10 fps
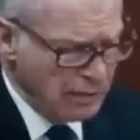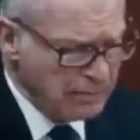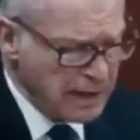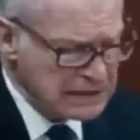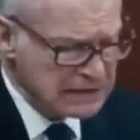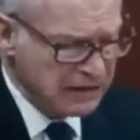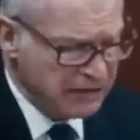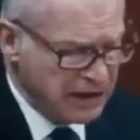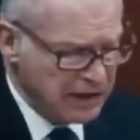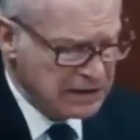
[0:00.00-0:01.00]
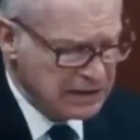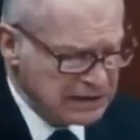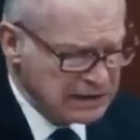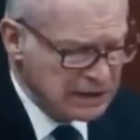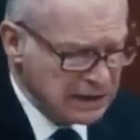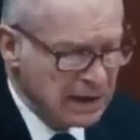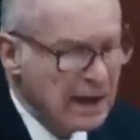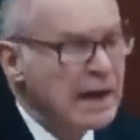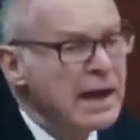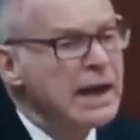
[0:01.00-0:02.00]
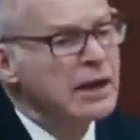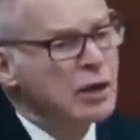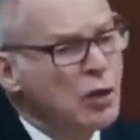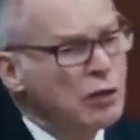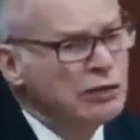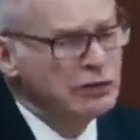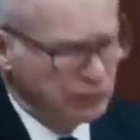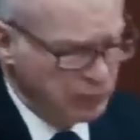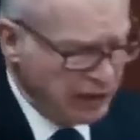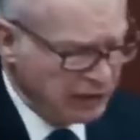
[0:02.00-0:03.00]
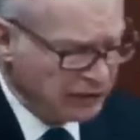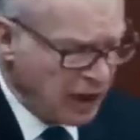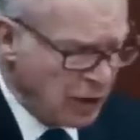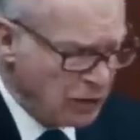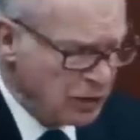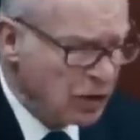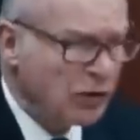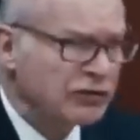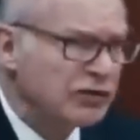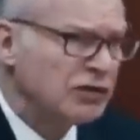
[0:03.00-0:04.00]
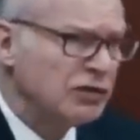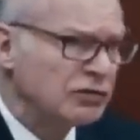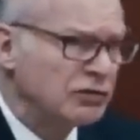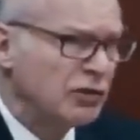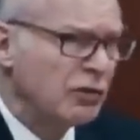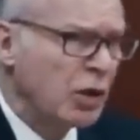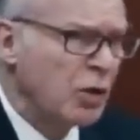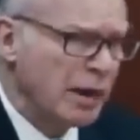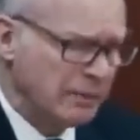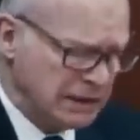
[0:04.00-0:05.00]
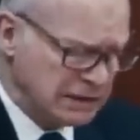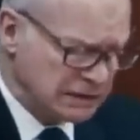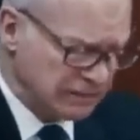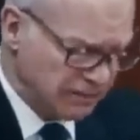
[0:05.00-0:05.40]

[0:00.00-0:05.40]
must give a notice in accordance with its own constitutional requirements.